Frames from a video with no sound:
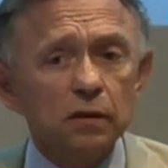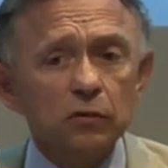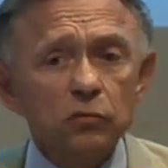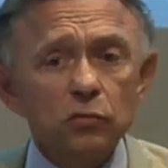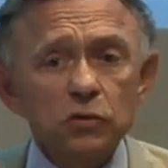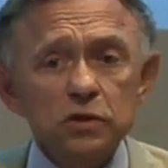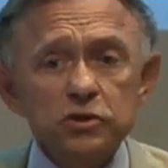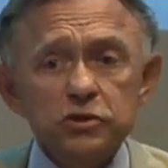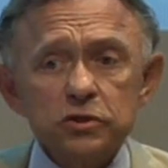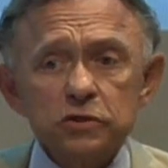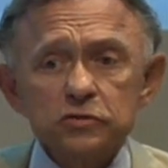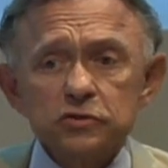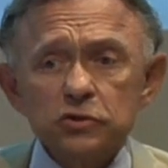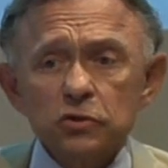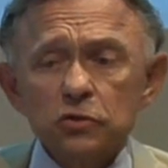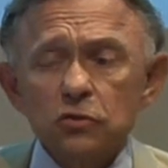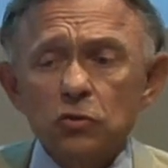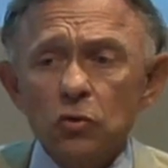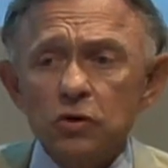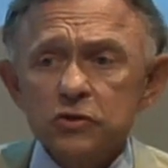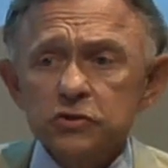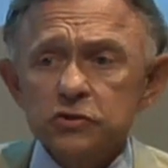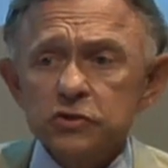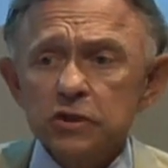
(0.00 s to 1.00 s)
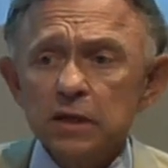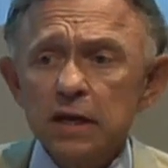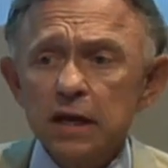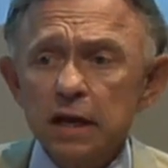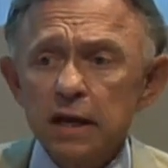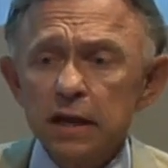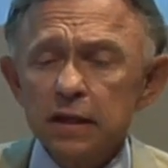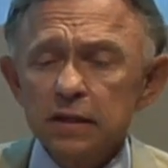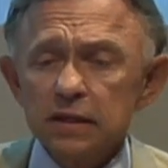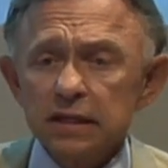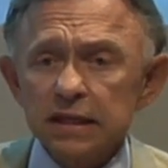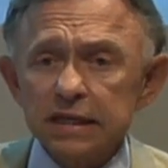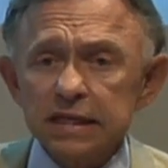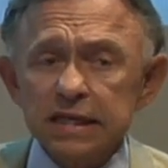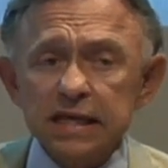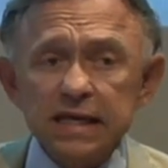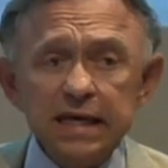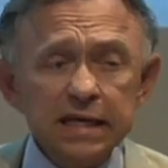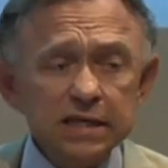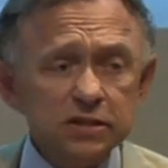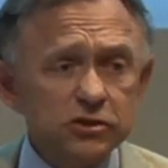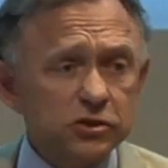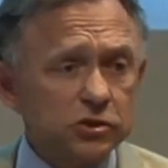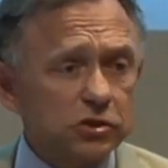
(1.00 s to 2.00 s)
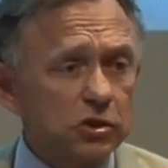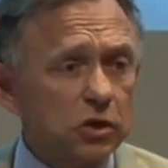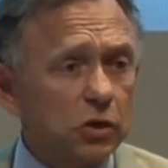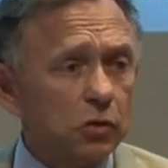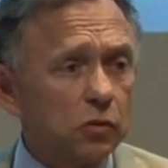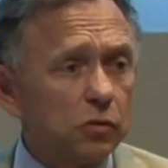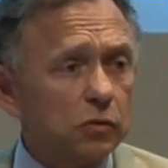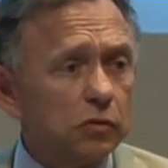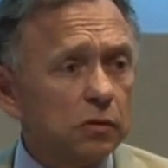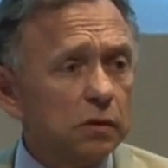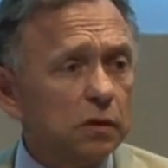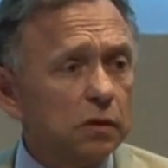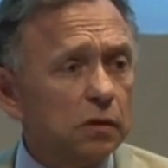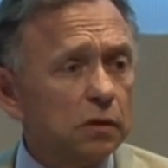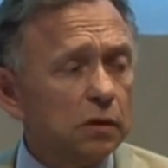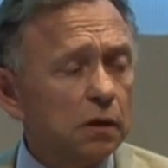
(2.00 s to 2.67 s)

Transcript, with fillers: which is, of course, the keystone